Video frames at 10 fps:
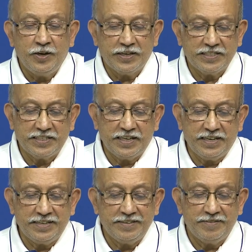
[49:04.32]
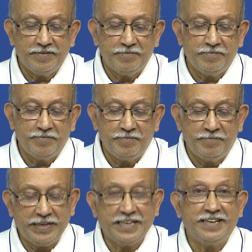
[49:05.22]
original
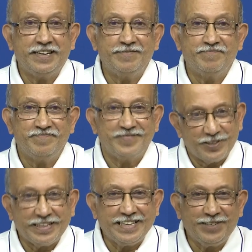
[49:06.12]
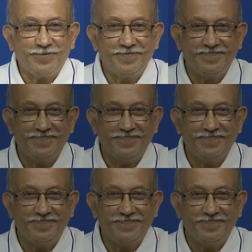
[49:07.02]
material. So, thank you.